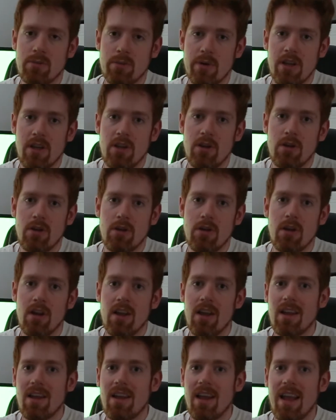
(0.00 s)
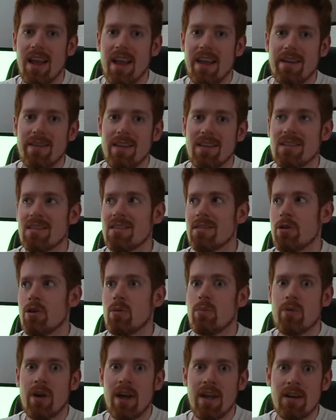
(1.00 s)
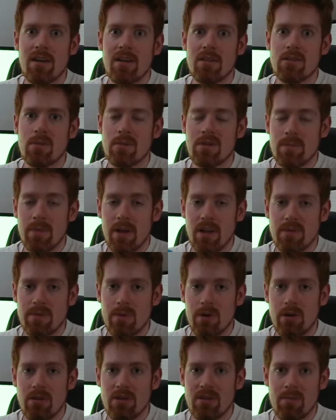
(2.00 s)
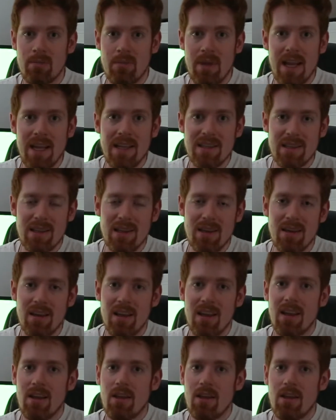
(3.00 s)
Wii U, and this is a no-brainer. Super Smash Bros. Is amazing.